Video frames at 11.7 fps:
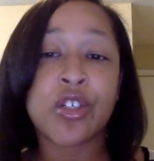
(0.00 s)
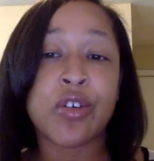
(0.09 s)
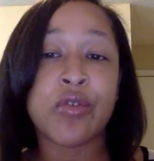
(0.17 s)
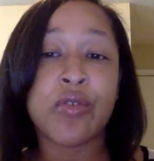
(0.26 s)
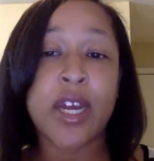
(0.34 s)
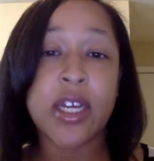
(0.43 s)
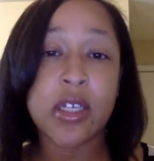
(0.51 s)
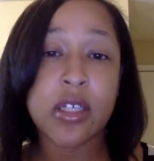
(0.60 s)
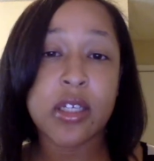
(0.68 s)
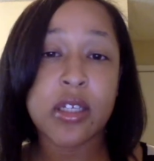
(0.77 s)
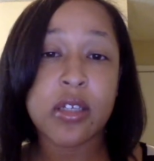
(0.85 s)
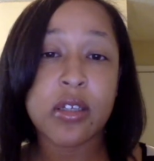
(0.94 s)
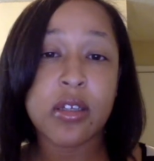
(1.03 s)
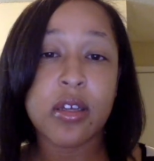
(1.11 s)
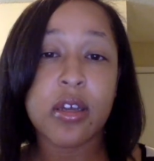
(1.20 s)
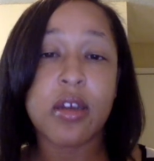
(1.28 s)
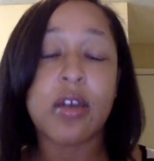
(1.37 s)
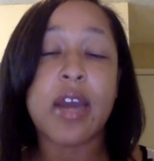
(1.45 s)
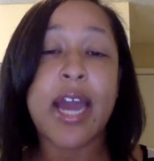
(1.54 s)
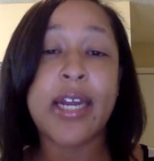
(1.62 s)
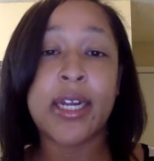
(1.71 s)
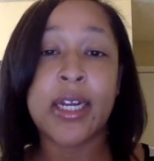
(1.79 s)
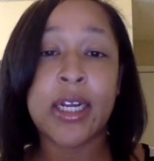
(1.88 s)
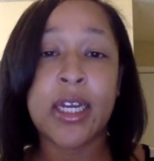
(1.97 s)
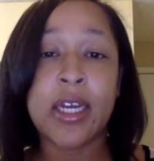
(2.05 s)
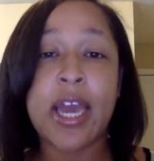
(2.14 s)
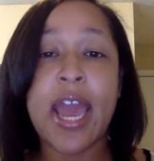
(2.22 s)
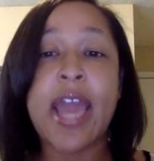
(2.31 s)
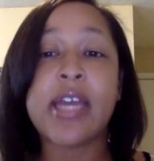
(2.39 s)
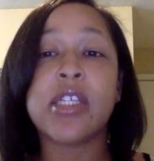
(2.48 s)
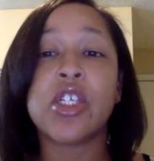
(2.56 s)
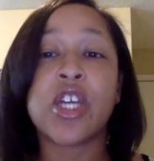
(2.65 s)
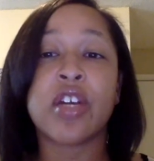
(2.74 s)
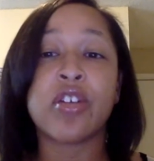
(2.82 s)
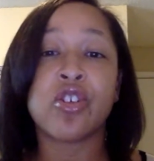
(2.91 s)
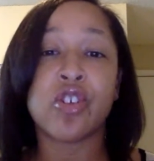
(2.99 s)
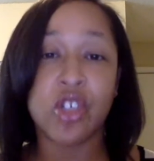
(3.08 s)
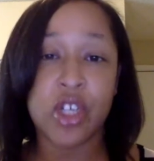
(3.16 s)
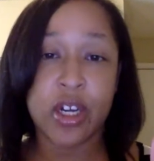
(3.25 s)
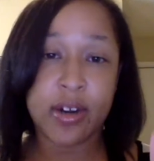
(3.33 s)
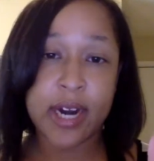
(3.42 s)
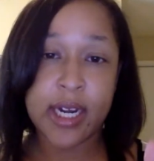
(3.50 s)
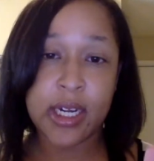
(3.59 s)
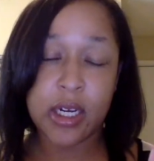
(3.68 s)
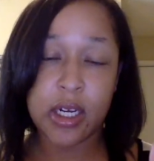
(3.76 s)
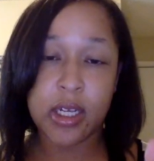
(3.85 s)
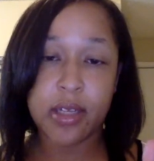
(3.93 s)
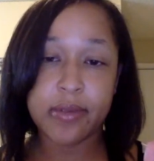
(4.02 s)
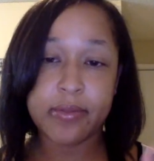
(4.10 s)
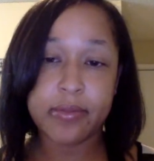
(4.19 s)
your race identity and shares your gender identity.